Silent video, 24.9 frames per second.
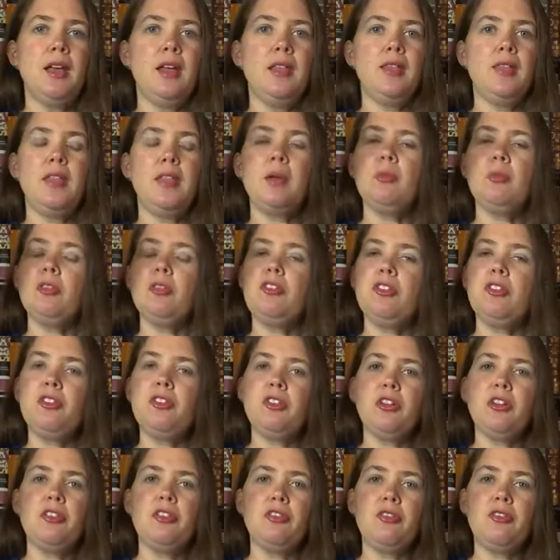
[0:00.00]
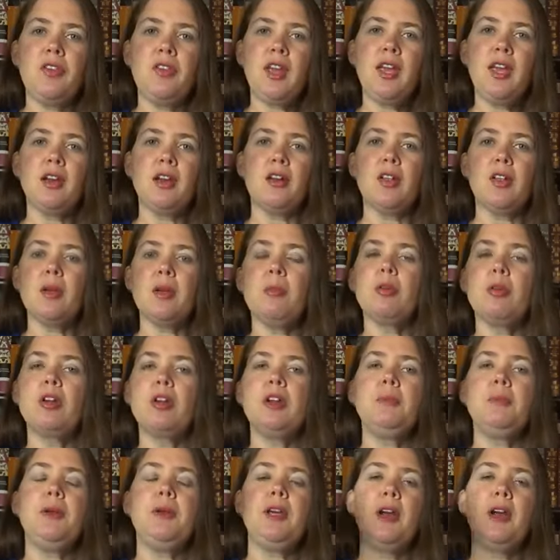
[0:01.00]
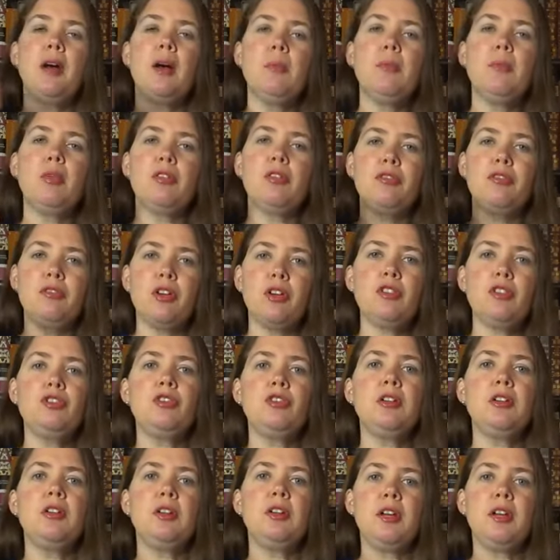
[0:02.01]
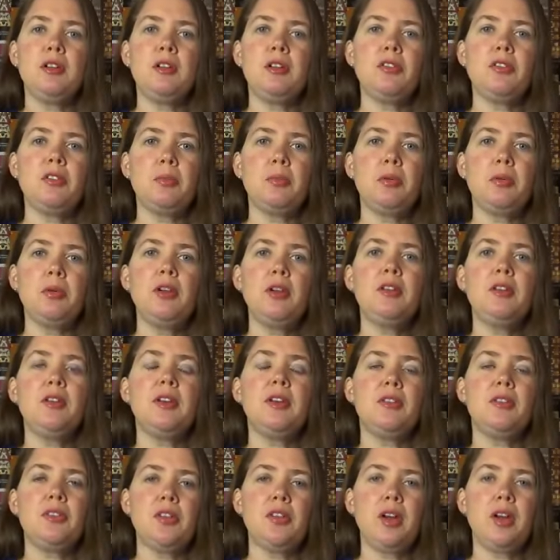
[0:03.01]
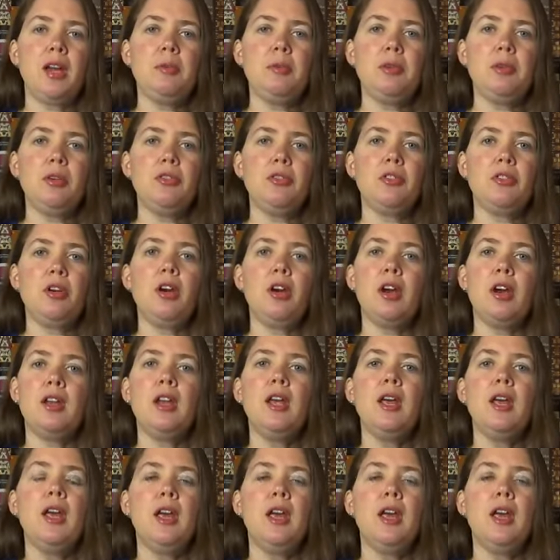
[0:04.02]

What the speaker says: then we're just going to fail and we're going to become more frustrated and disappointed as time goes on.